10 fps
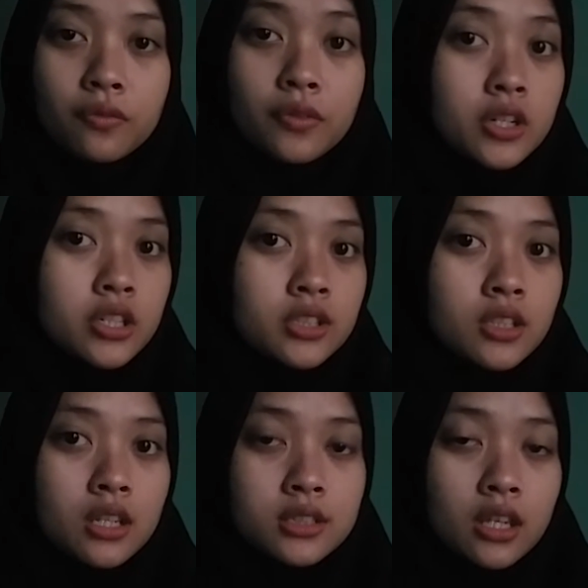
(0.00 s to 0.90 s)
first,
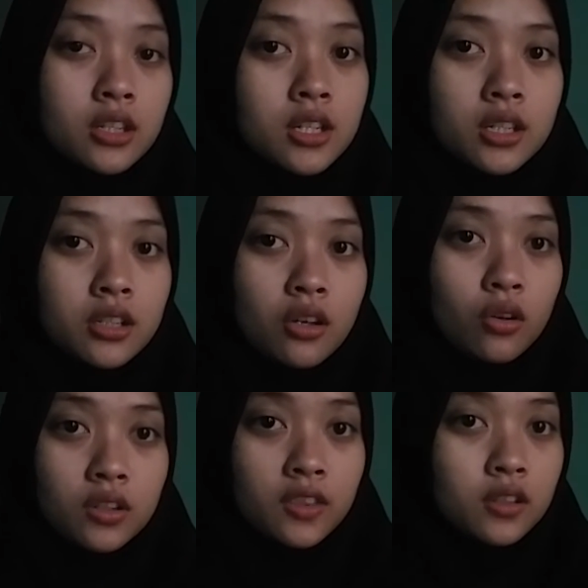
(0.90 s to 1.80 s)
second,
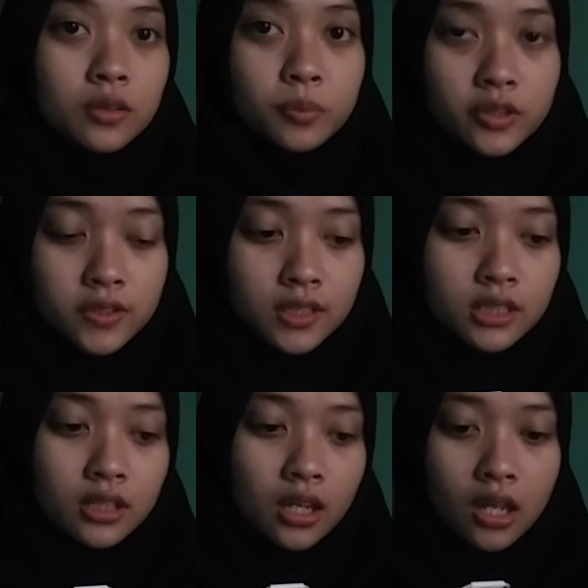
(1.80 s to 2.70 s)
or third
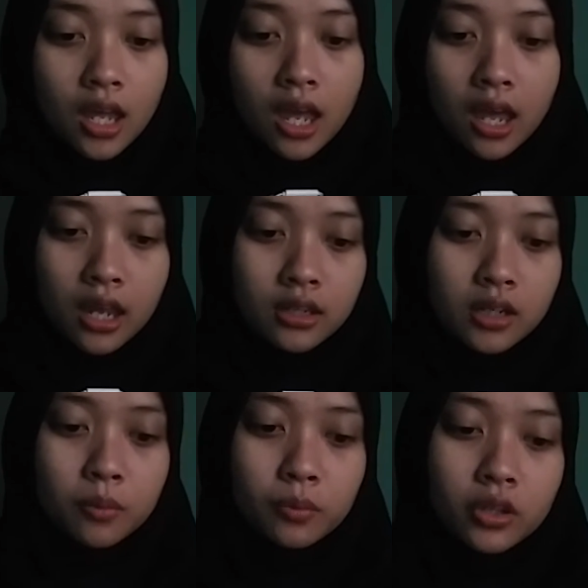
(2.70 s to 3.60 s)
person, and
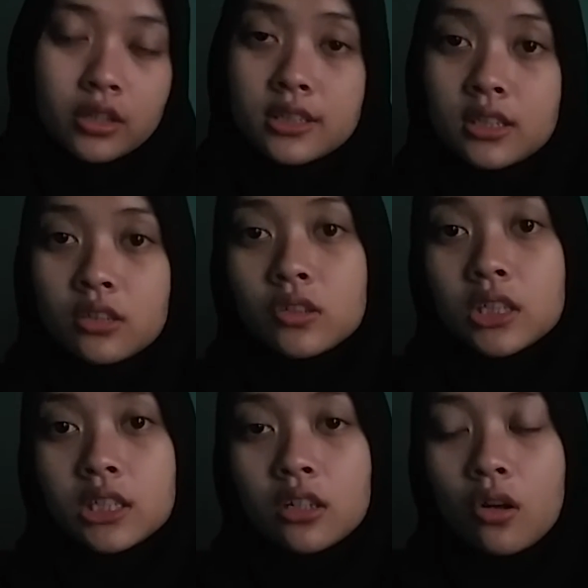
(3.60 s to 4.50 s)
number,
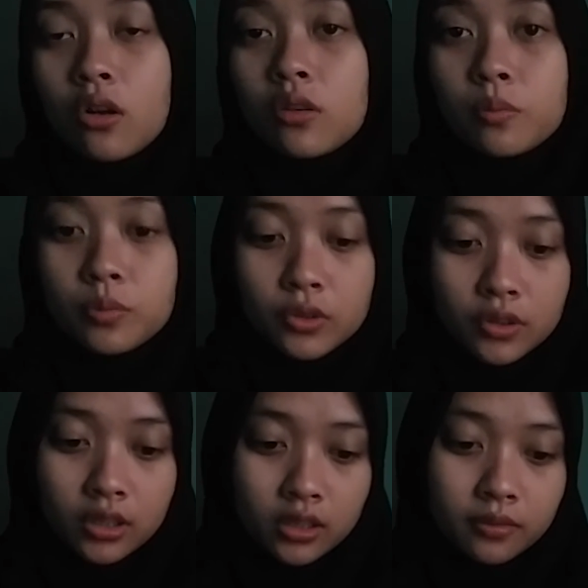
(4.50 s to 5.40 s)
singular or
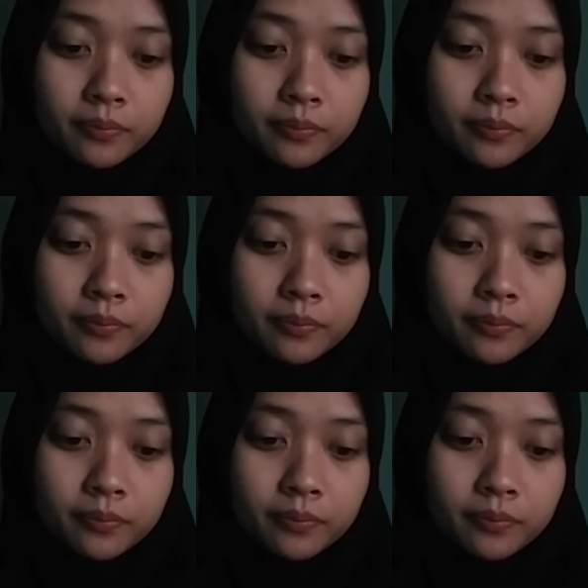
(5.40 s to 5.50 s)
plural.